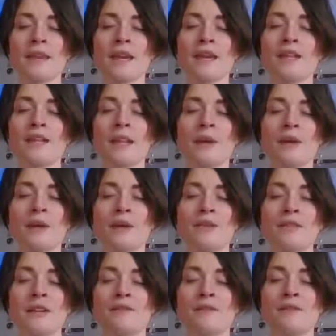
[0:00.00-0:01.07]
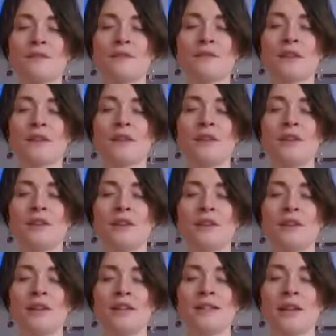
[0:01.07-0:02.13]
and allowing yourself to feel
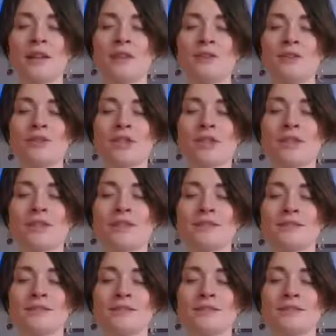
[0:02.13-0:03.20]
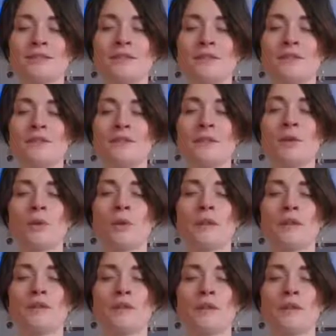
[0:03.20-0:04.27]
its energy, to feel what
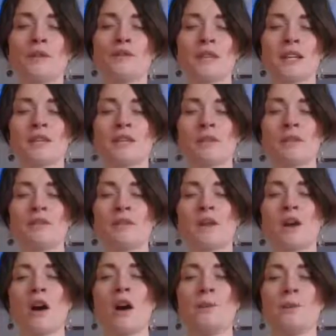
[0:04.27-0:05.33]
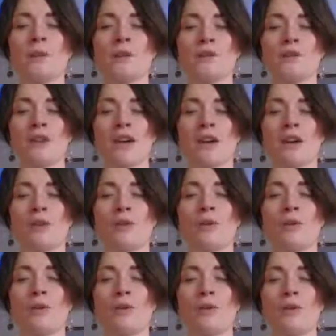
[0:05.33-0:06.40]
it feels like to have accomplished that
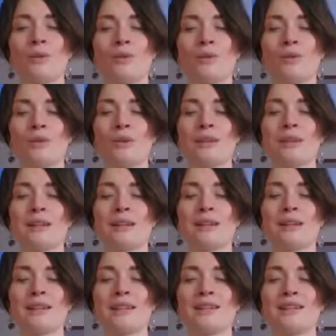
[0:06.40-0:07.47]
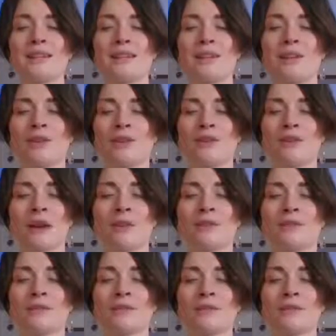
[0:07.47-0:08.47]
goal. Seeing yourself